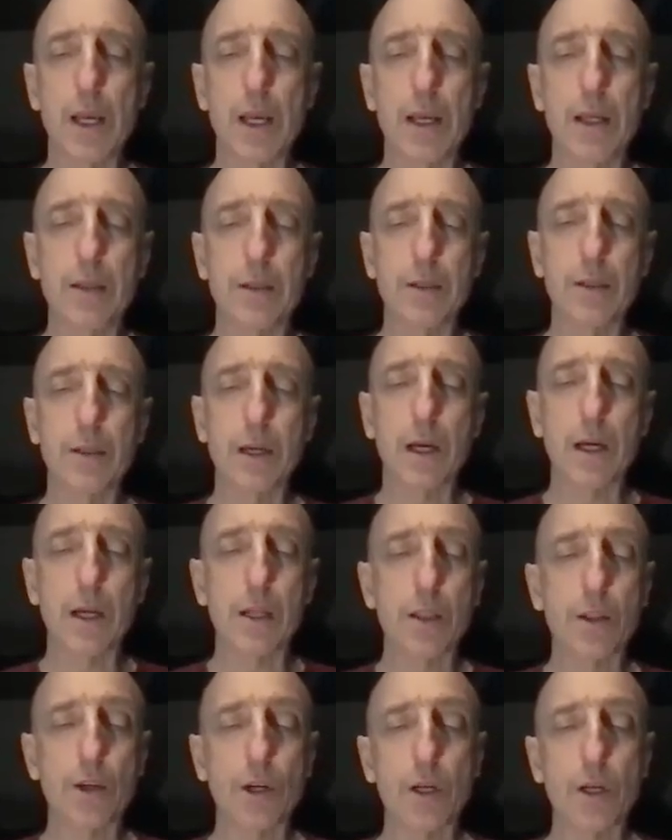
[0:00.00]
And
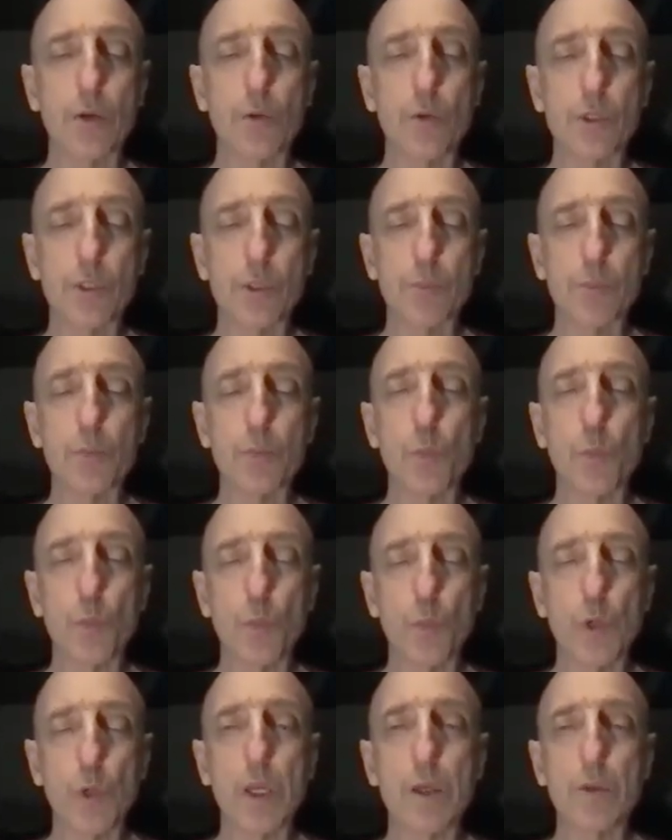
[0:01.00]
I thought it
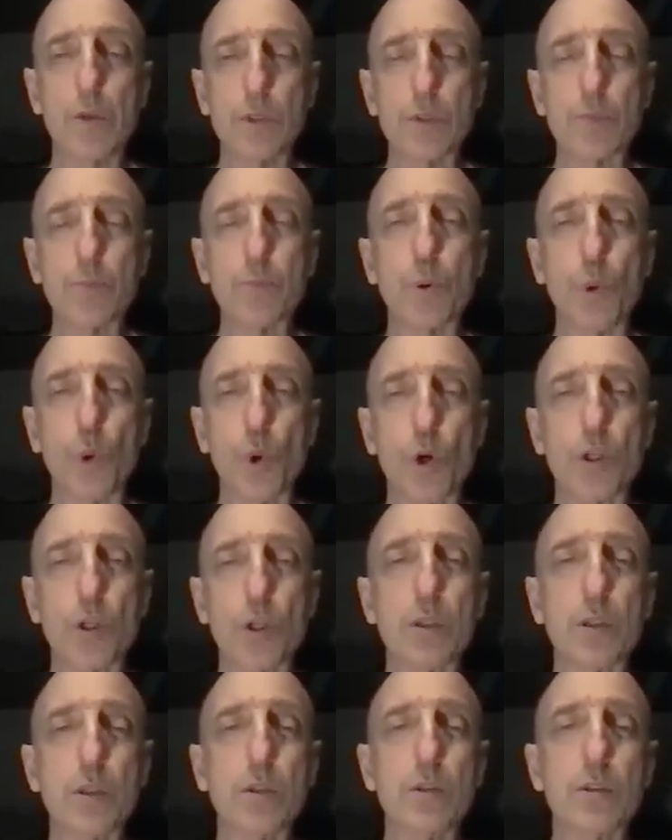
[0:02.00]
was
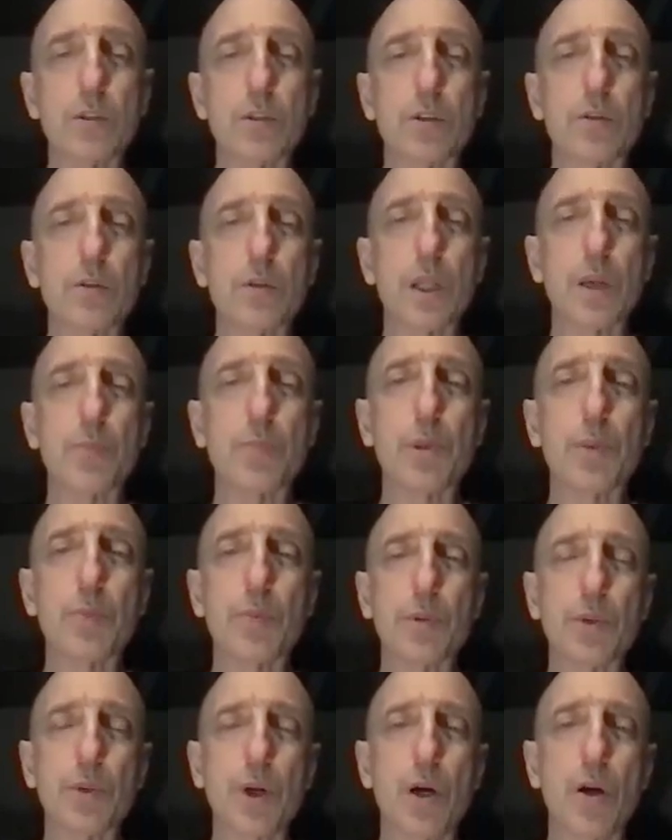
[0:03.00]
important to let
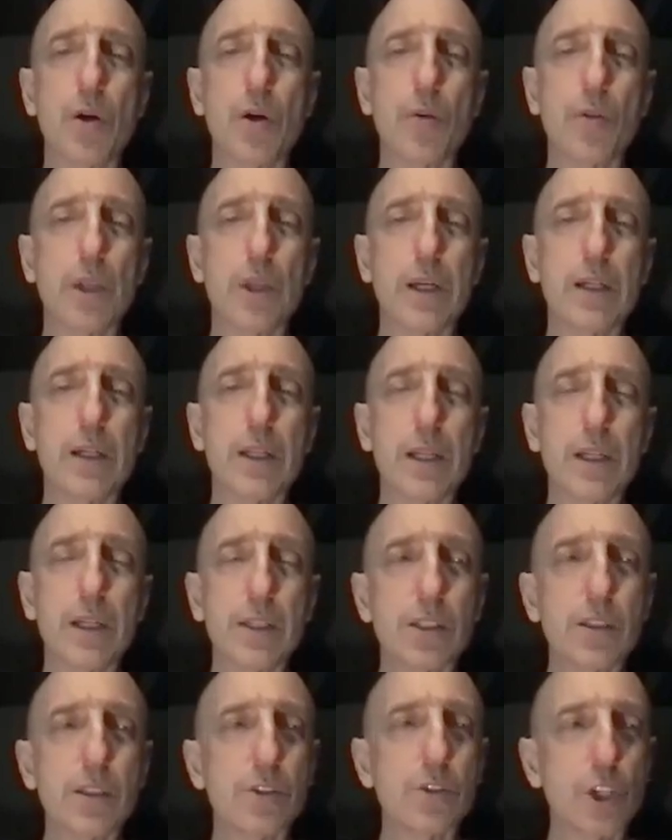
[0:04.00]
people know that it
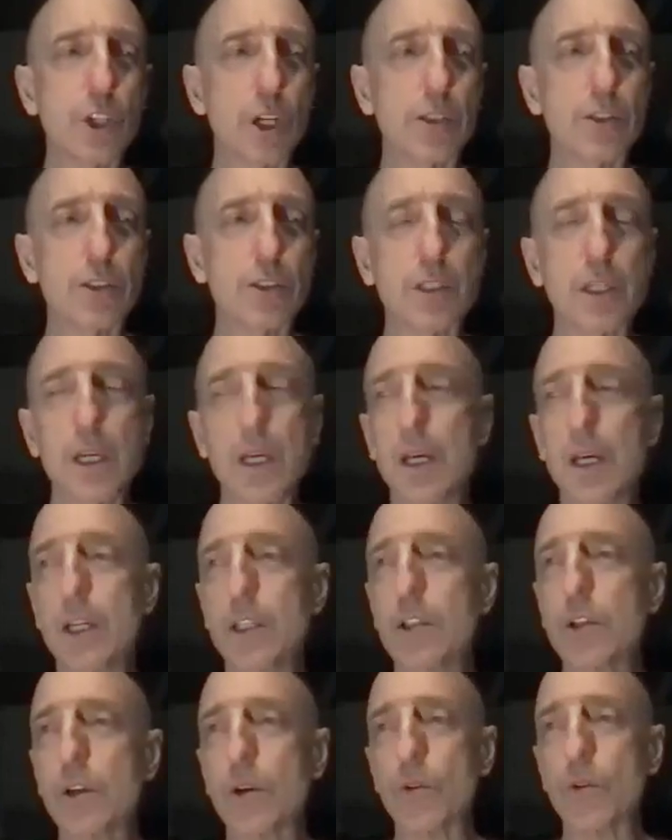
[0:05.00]
isn't just,
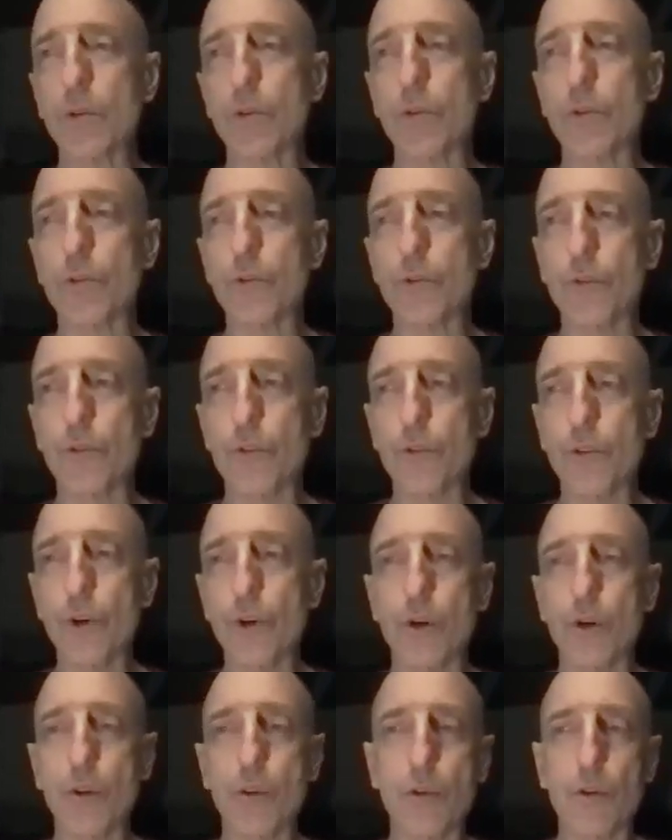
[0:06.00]
you know,
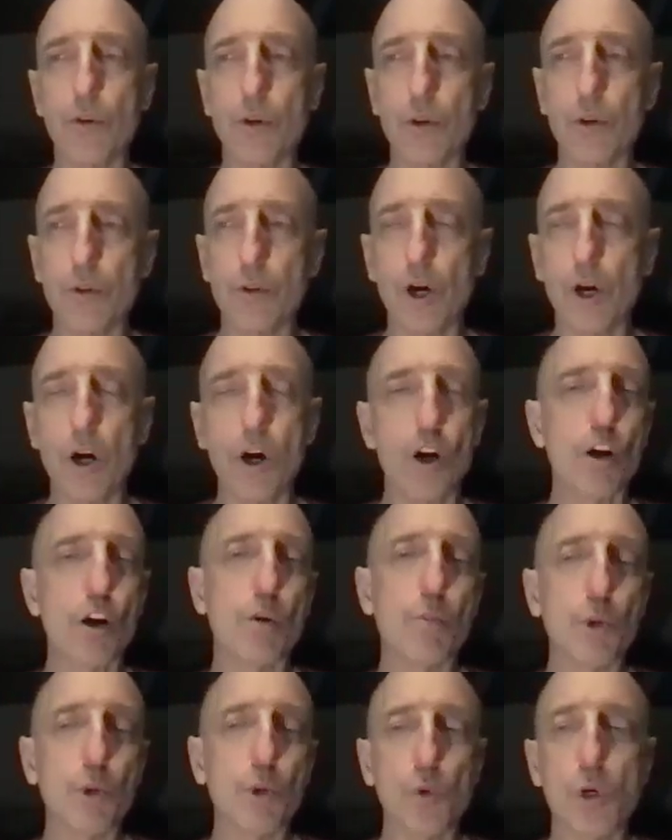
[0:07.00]
the
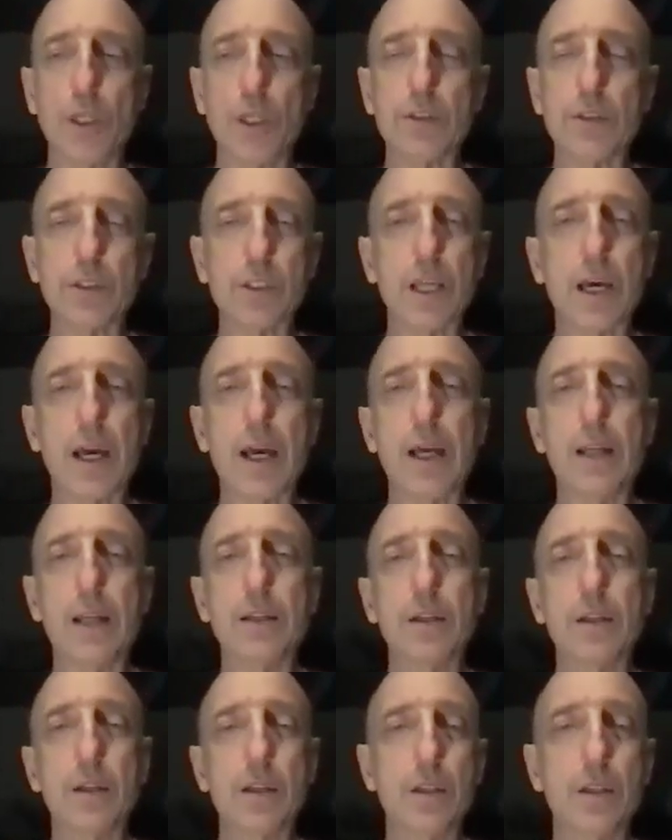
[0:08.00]
horrible ones
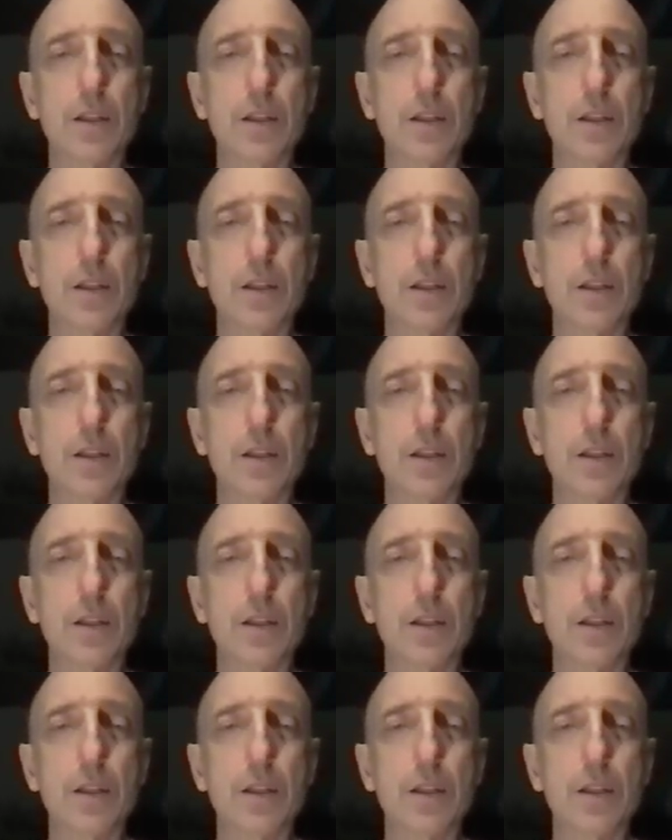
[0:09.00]
that